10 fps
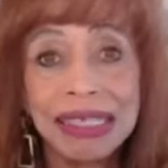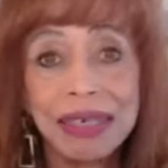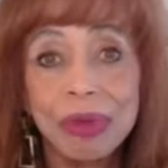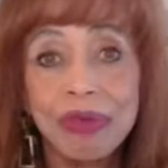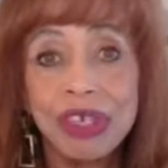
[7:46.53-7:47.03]

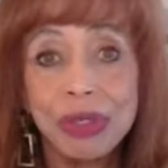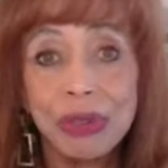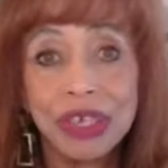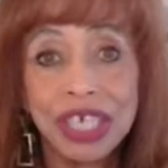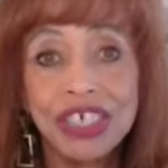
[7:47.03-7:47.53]
and we redo
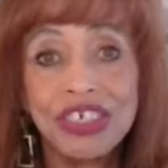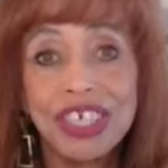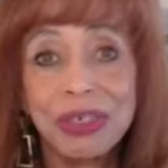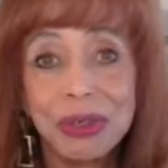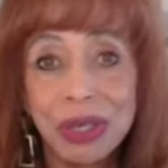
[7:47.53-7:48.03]
the kitchen
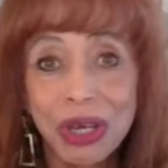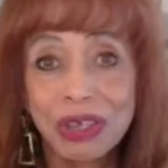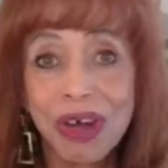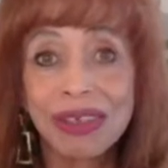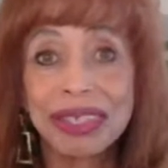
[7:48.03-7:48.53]
into a
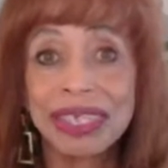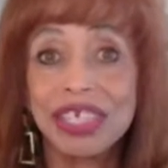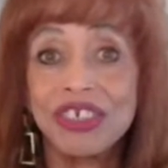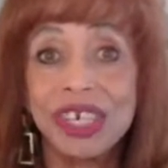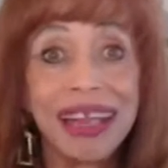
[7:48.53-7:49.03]
non-toxic
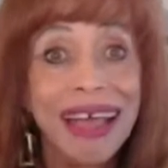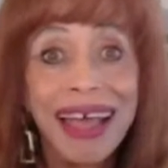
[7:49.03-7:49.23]
kitchen,